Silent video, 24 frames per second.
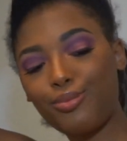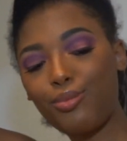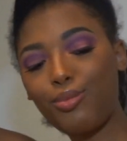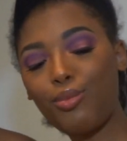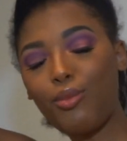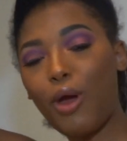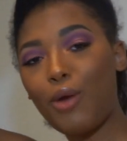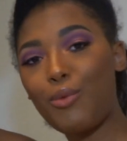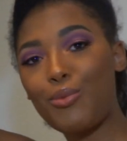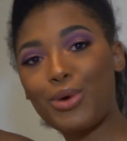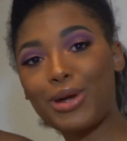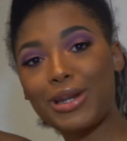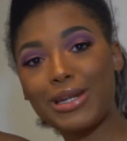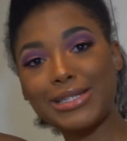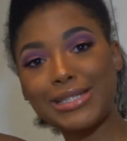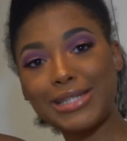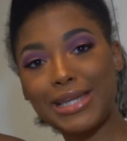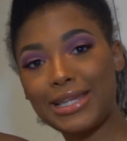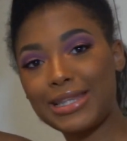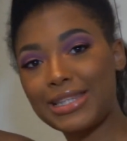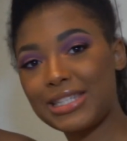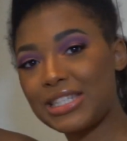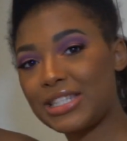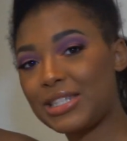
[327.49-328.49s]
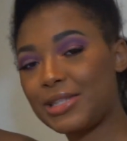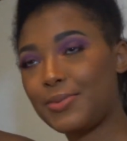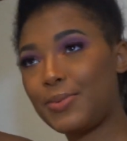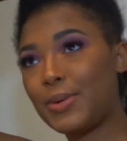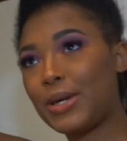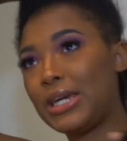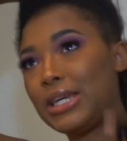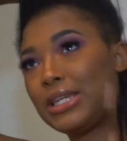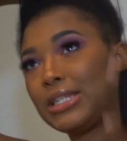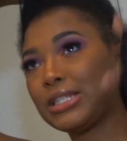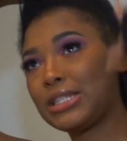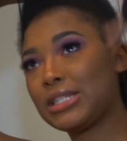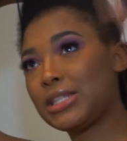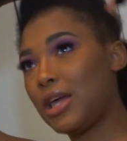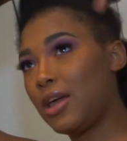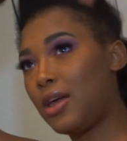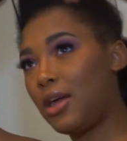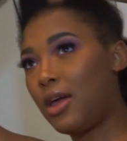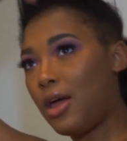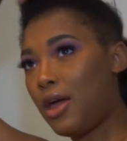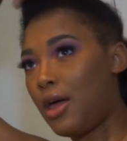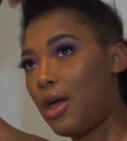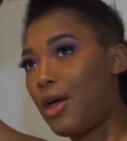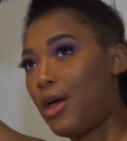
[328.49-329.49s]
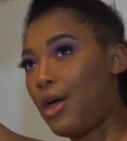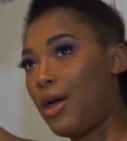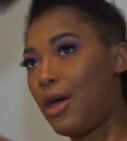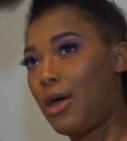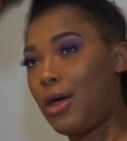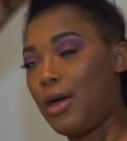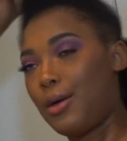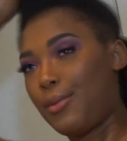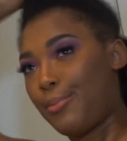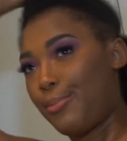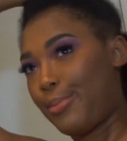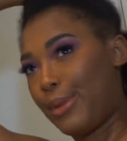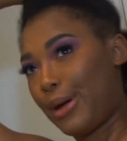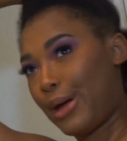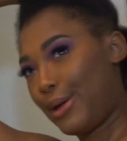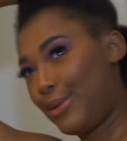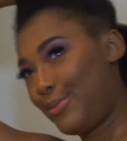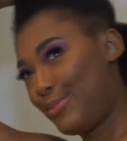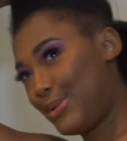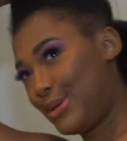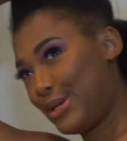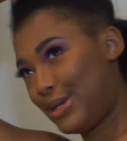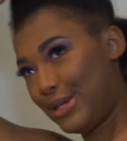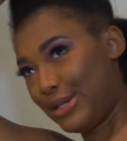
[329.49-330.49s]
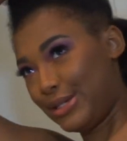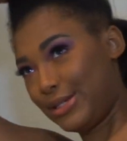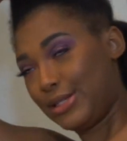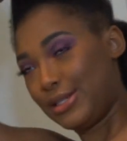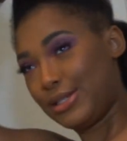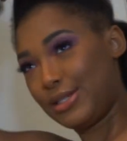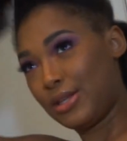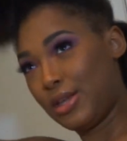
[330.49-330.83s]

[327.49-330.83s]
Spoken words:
Okay, we're gonna take this piece by piece.